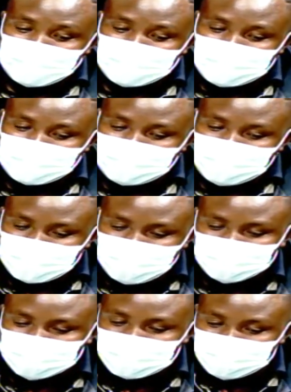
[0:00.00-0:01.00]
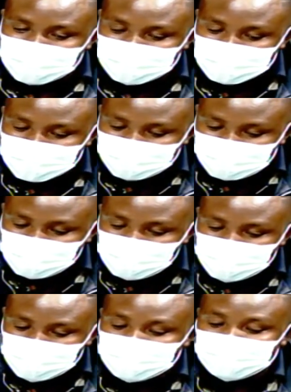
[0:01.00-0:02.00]
And when we talk about there are
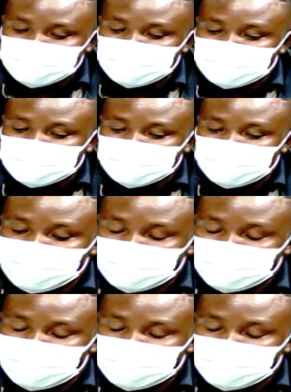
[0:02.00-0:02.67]
few, is that